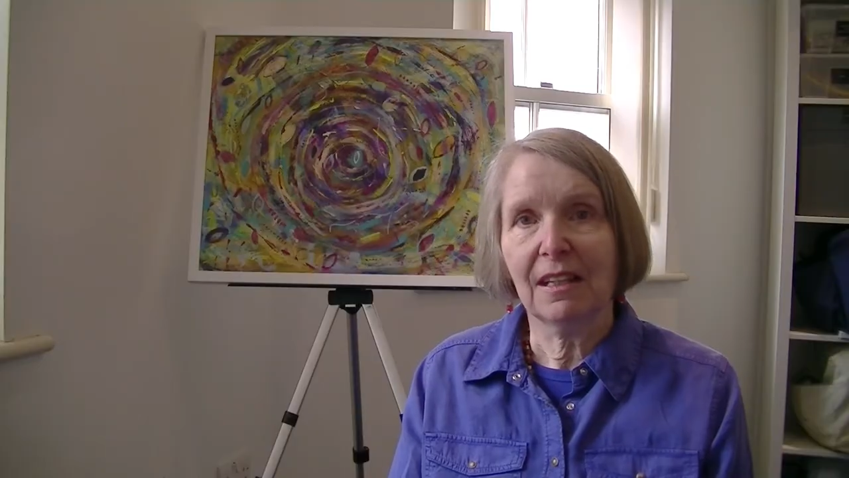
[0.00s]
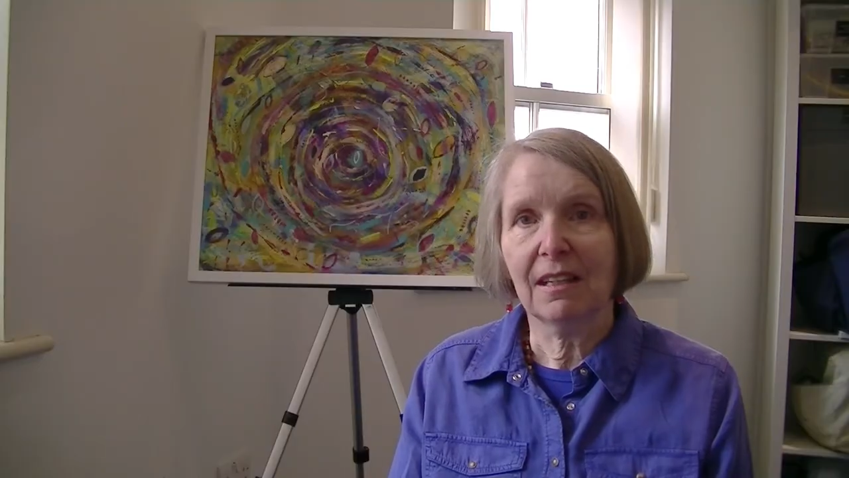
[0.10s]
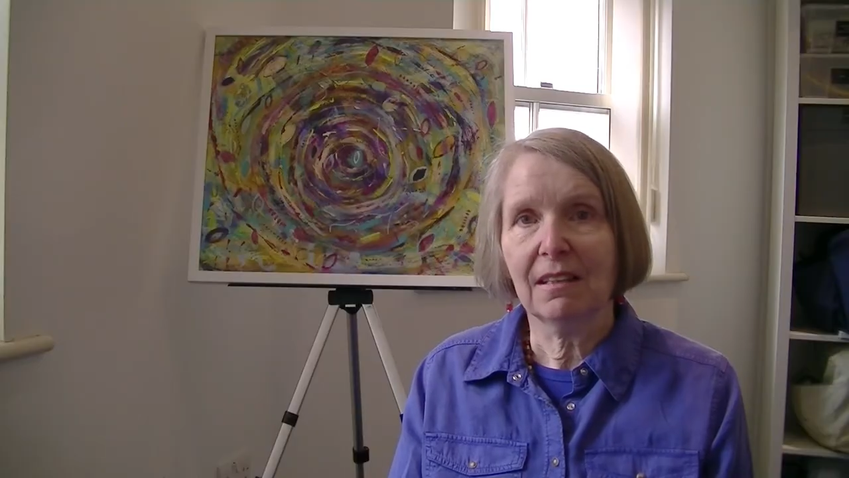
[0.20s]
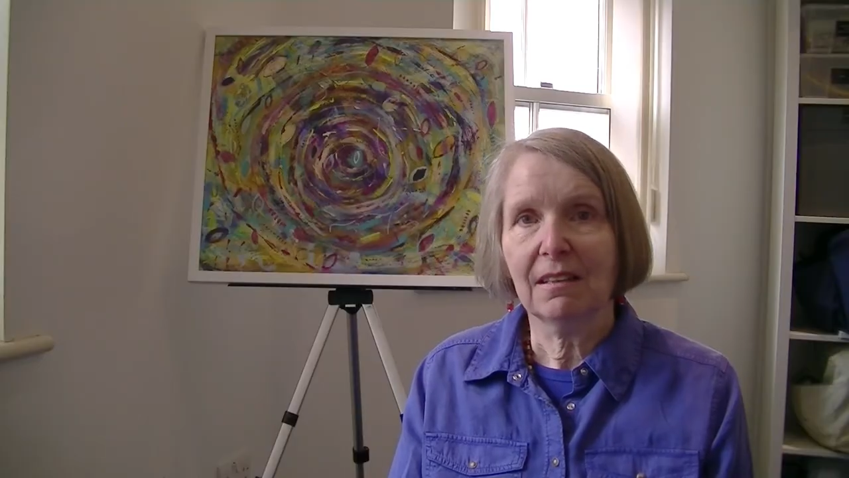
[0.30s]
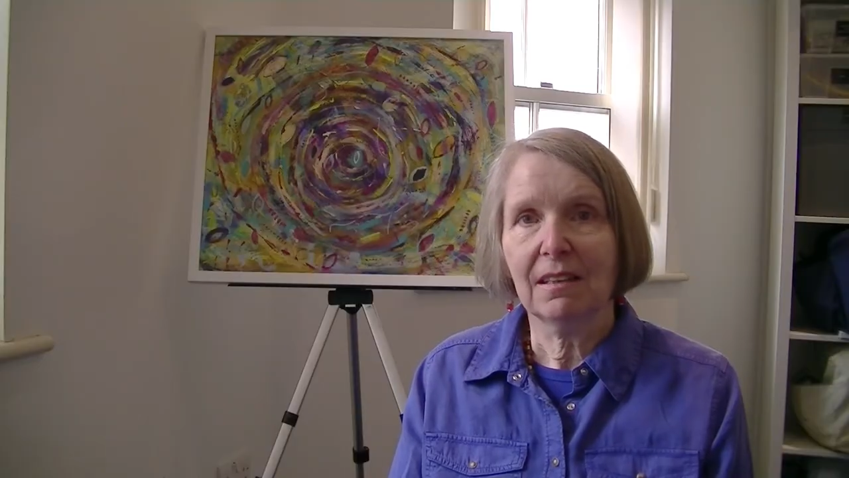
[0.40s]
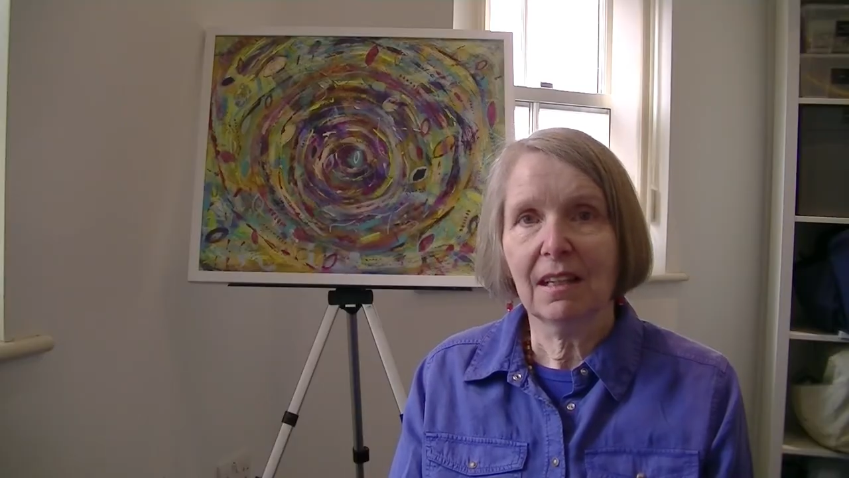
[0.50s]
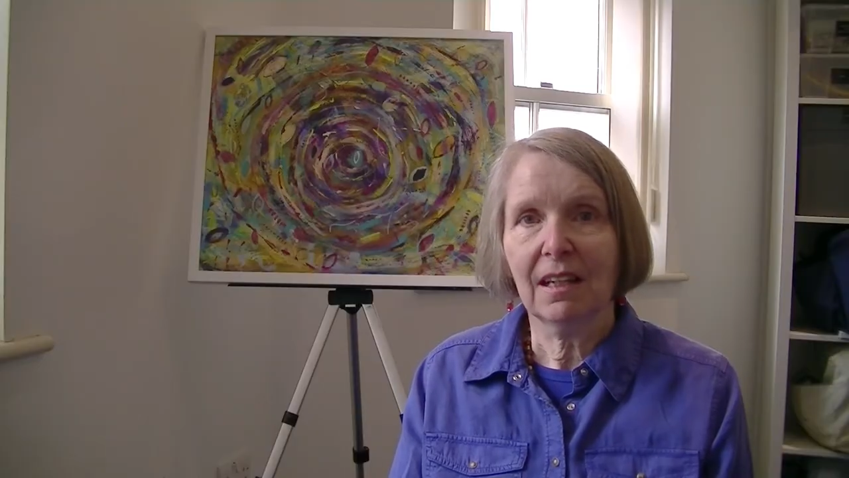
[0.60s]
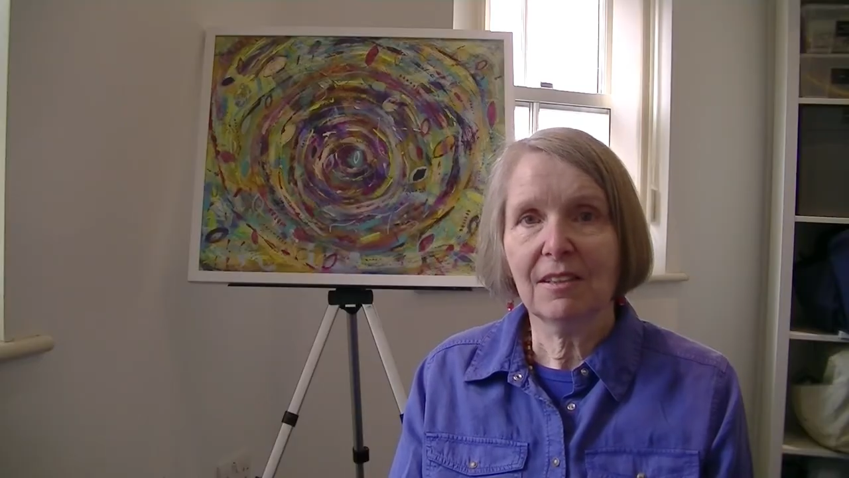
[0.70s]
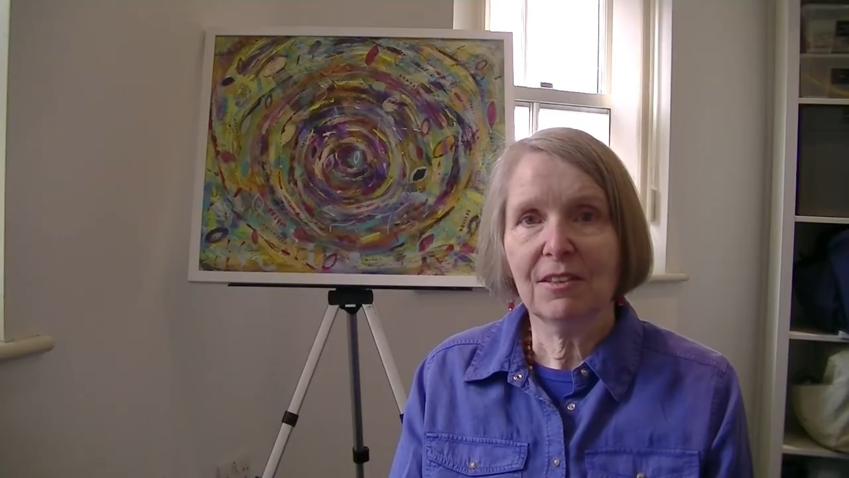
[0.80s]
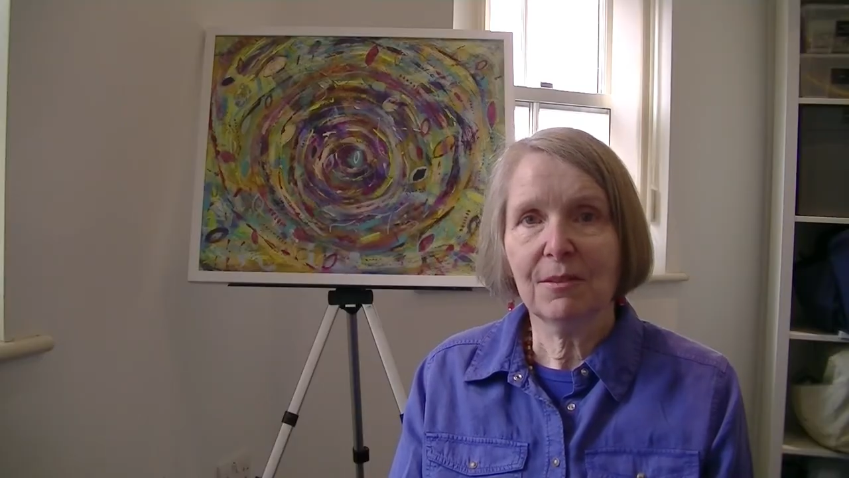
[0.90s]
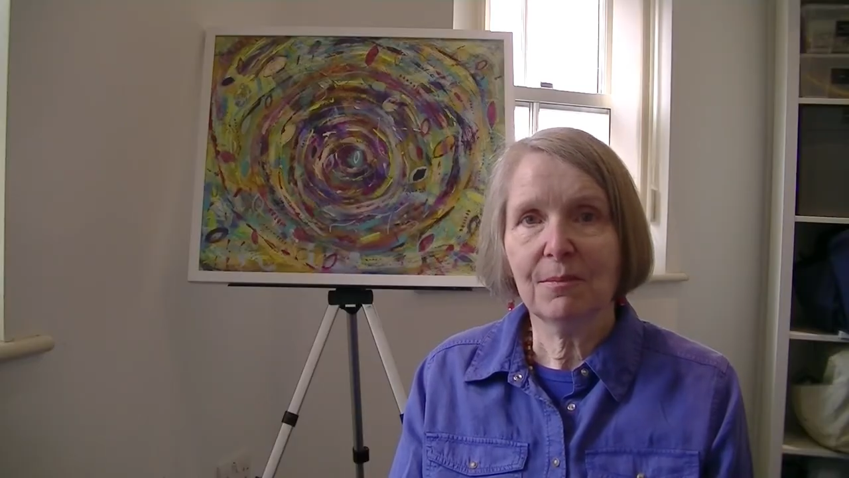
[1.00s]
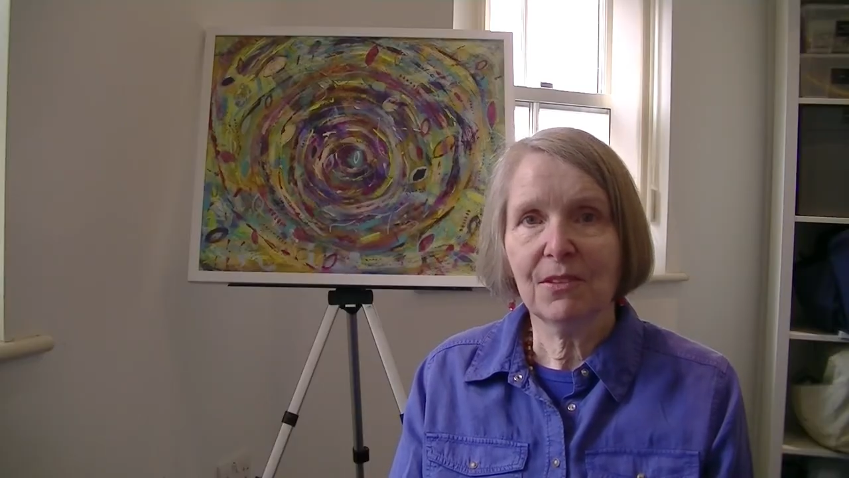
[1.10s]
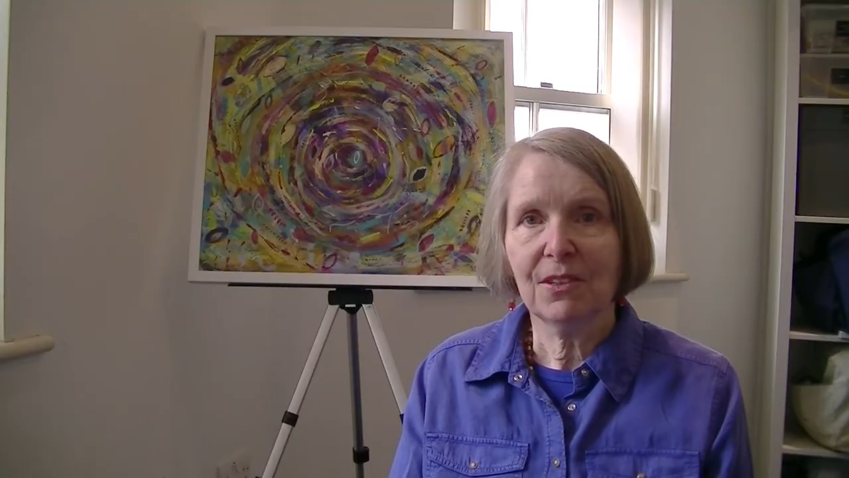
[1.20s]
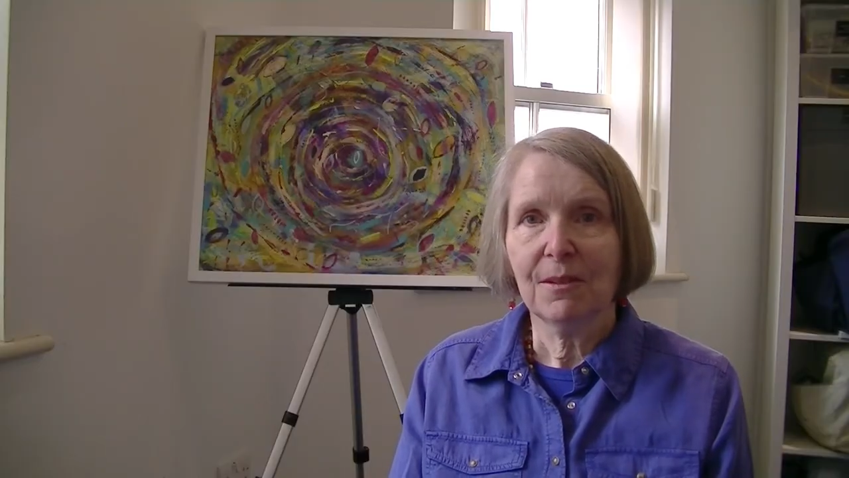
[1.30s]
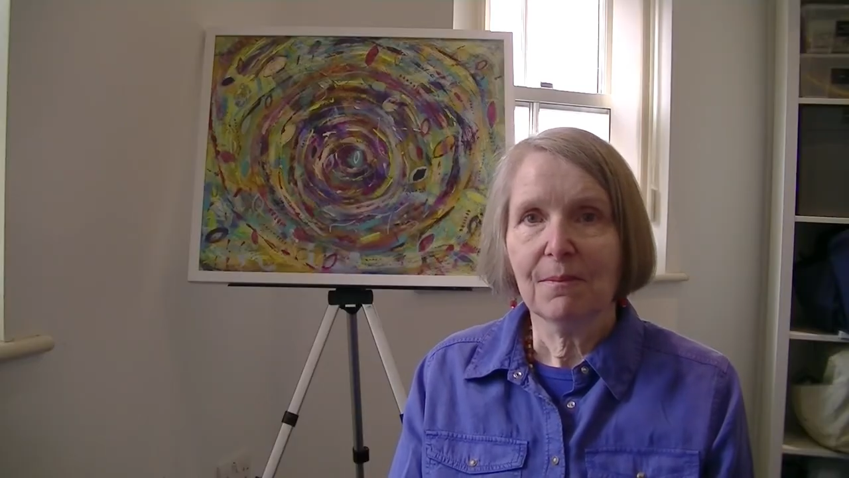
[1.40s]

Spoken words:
their items.